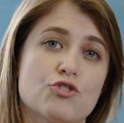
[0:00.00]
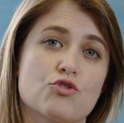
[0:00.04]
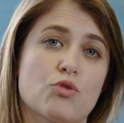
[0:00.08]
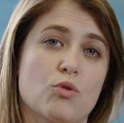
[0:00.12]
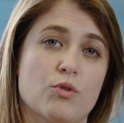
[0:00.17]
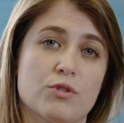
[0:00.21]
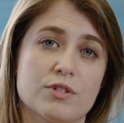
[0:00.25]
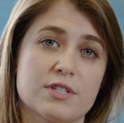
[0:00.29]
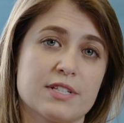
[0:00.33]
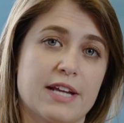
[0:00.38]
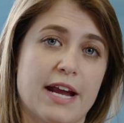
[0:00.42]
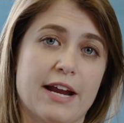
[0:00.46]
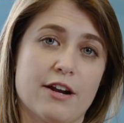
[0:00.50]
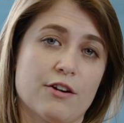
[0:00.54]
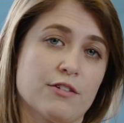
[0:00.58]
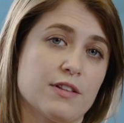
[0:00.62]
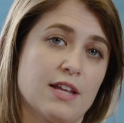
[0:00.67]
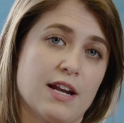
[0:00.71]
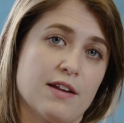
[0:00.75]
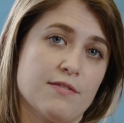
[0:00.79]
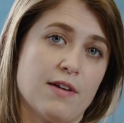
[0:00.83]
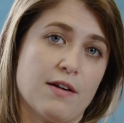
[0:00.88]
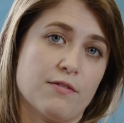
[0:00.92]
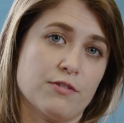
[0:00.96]
intraoral scanner
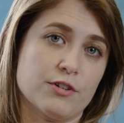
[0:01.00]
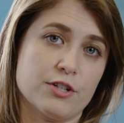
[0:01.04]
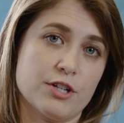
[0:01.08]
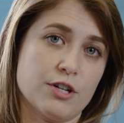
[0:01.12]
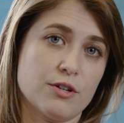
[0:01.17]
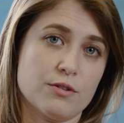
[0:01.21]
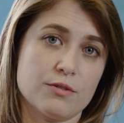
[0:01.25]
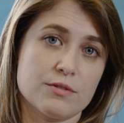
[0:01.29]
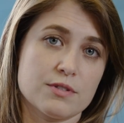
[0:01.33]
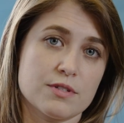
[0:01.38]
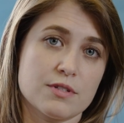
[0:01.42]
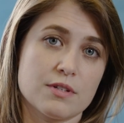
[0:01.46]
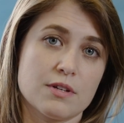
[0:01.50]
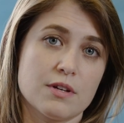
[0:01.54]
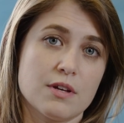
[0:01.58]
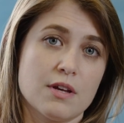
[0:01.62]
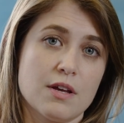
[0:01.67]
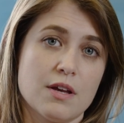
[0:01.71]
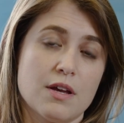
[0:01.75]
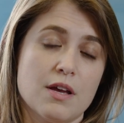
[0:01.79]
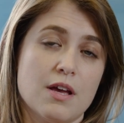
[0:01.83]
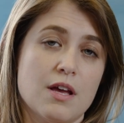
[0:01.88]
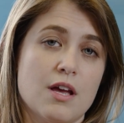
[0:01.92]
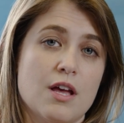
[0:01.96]
that I've ever used.
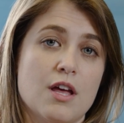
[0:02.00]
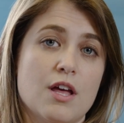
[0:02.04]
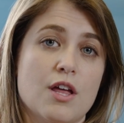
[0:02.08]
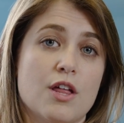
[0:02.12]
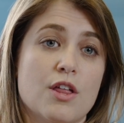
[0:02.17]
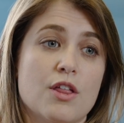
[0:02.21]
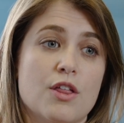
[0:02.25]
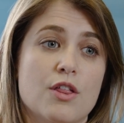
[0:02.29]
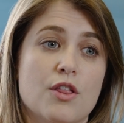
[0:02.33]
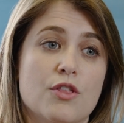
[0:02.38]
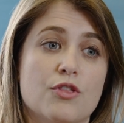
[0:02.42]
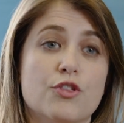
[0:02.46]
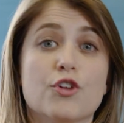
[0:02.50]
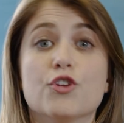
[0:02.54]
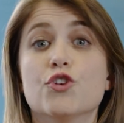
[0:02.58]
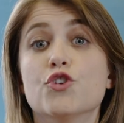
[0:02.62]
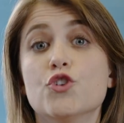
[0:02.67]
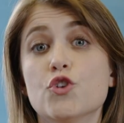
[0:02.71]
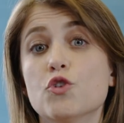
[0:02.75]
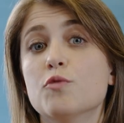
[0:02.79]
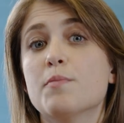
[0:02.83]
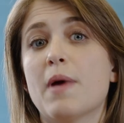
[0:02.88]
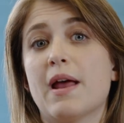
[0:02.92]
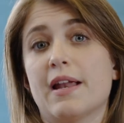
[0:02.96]
The
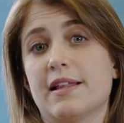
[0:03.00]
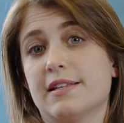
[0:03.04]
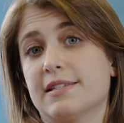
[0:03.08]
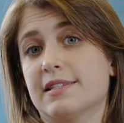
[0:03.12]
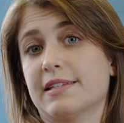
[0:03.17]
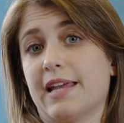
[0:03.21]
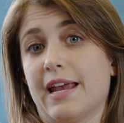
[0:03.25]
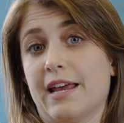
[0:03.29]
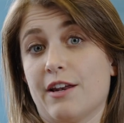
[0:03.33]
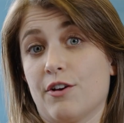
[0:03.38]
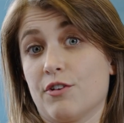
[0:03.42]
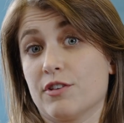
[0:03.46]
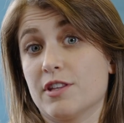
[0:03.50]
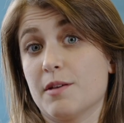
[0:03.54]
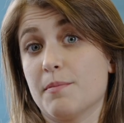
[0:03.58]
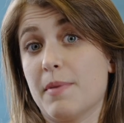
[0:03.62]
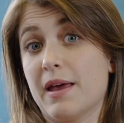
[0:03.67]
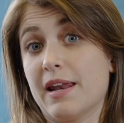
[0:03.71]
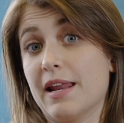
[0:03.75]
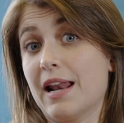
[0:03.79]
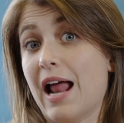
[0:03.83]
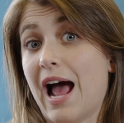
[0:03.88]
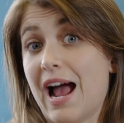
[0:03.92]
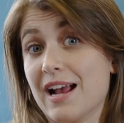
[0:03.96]
new Medit scanner, the
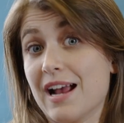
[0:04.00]
Medit